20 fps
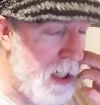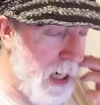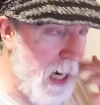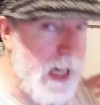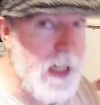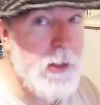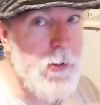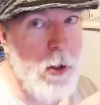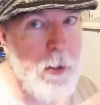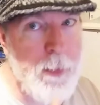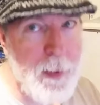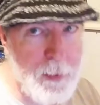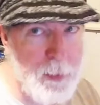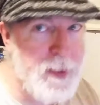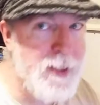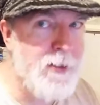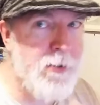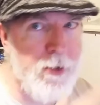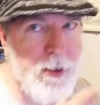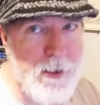a squared plus
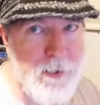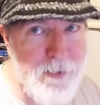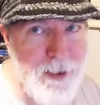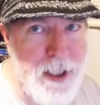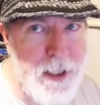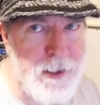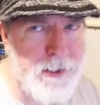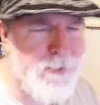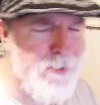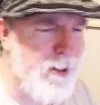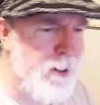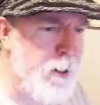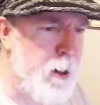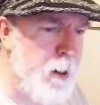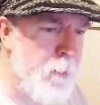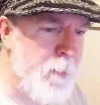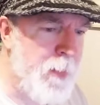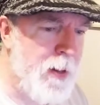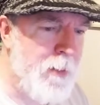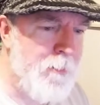b squared equals c squared.
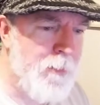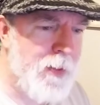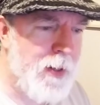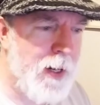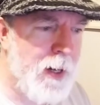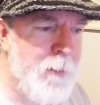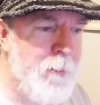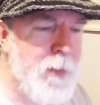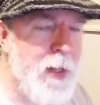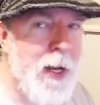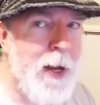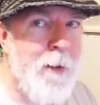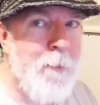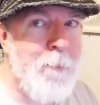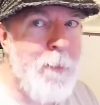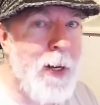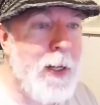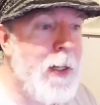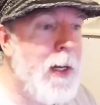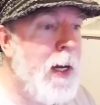Okay?
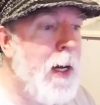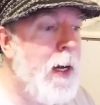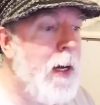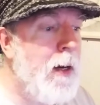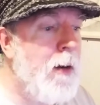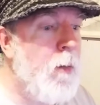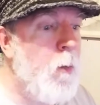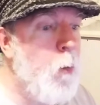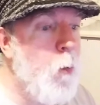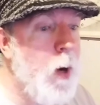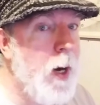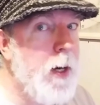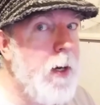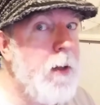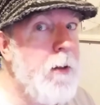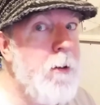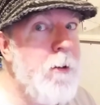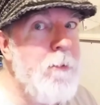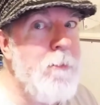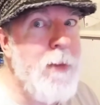But what
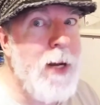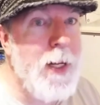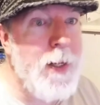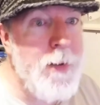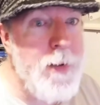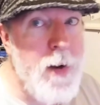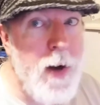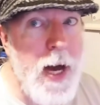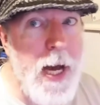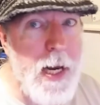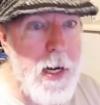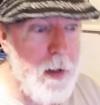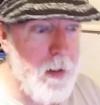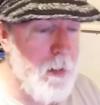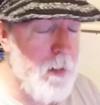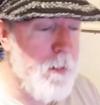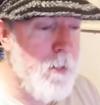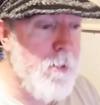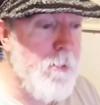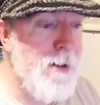you may not
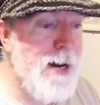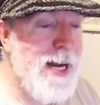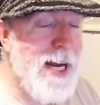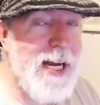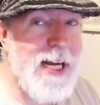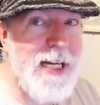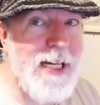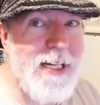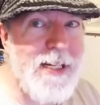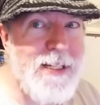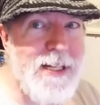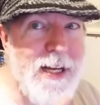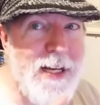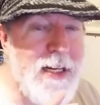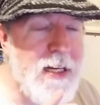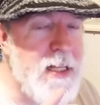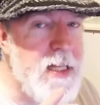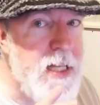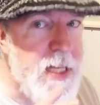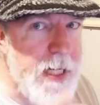know is
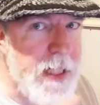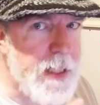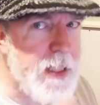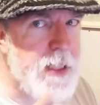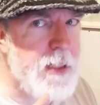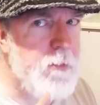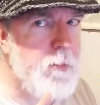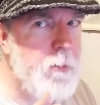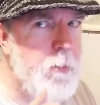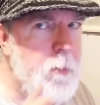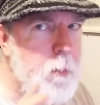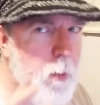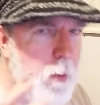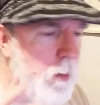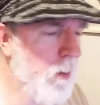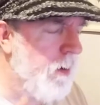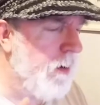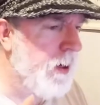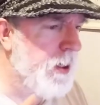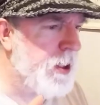that this
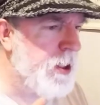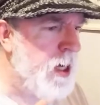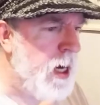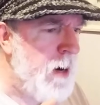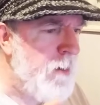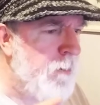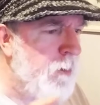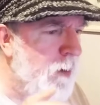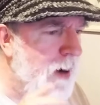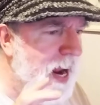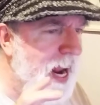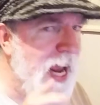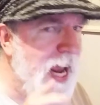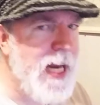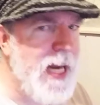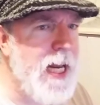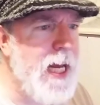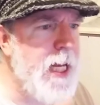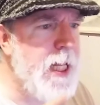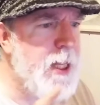works for
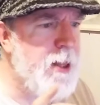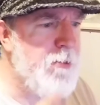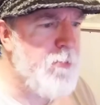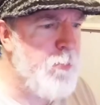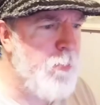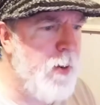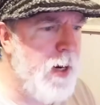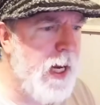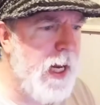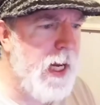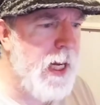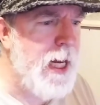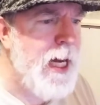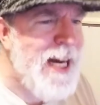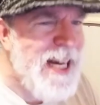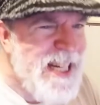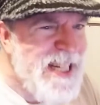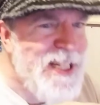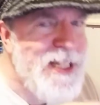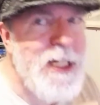any three
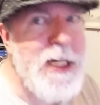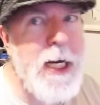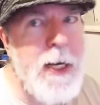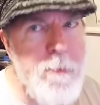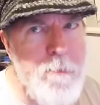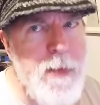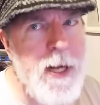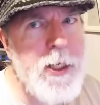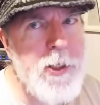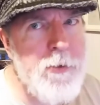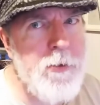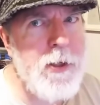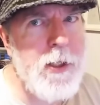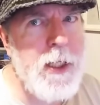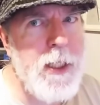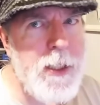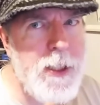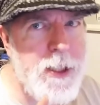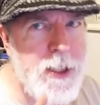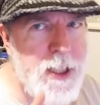
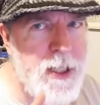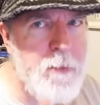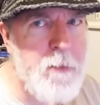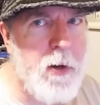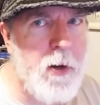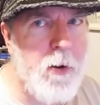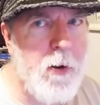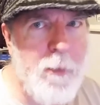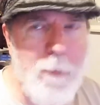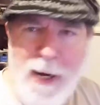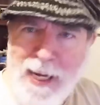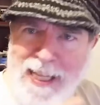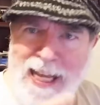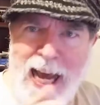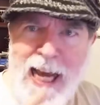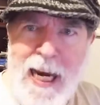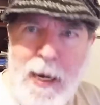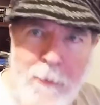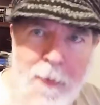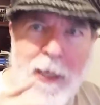geometrically similar, by
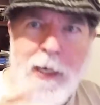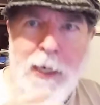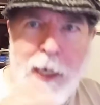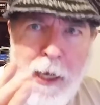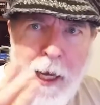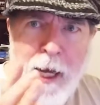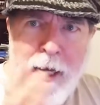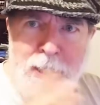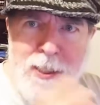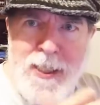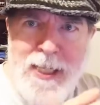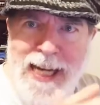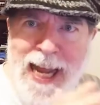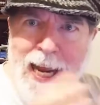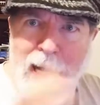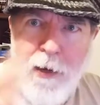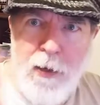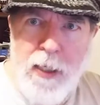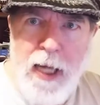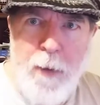that I mean like
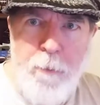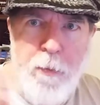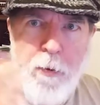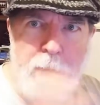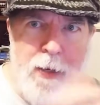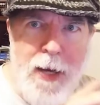scaled up or